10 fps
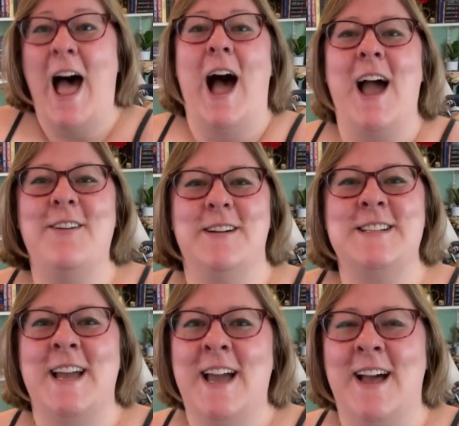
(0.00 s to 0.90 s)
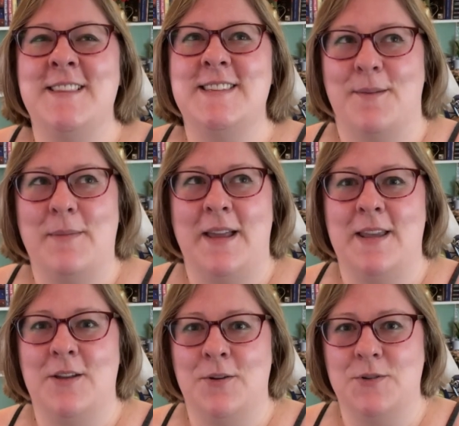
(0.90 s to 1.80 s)
I wish I had
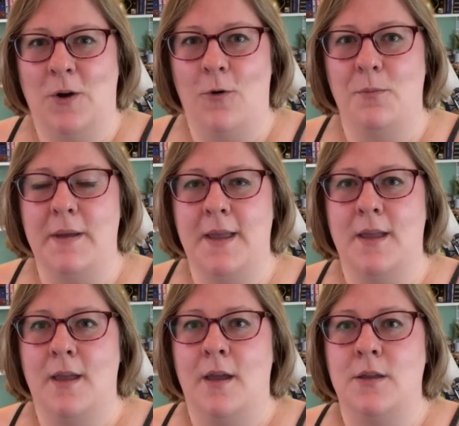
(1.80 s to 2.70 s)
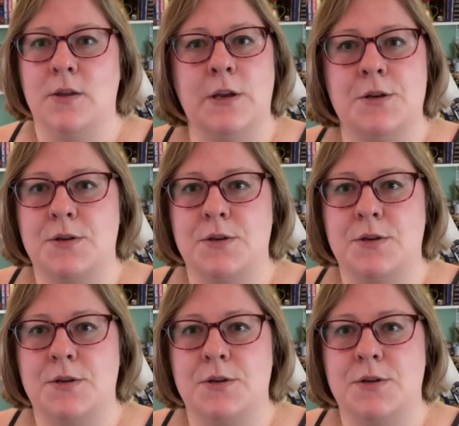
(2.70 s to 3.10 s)
somebody who told me you need to